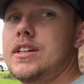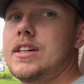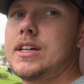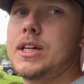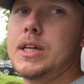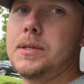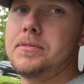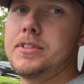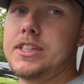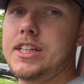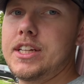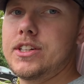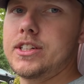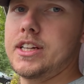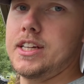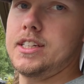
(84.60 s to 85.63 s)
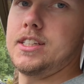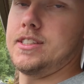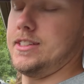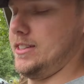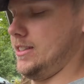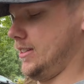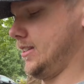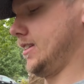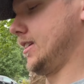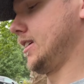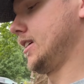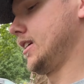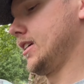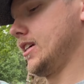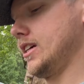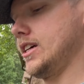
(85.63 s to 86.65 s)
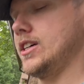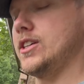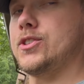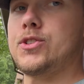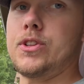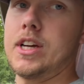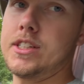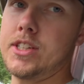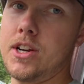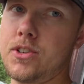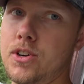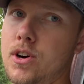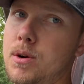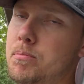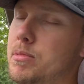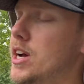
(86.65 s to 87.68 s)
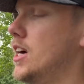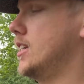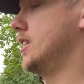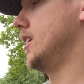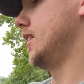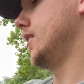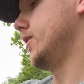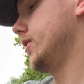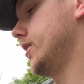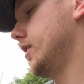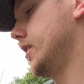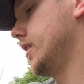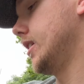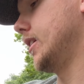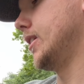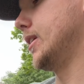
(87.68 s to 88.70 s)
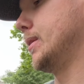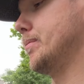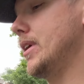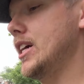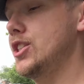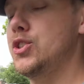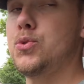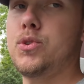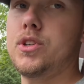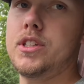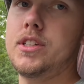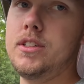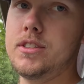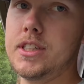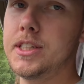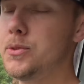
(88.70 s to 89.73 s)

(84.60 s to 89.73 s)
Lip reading: of the tailgate. So that's how compact it is. I just wanted to lead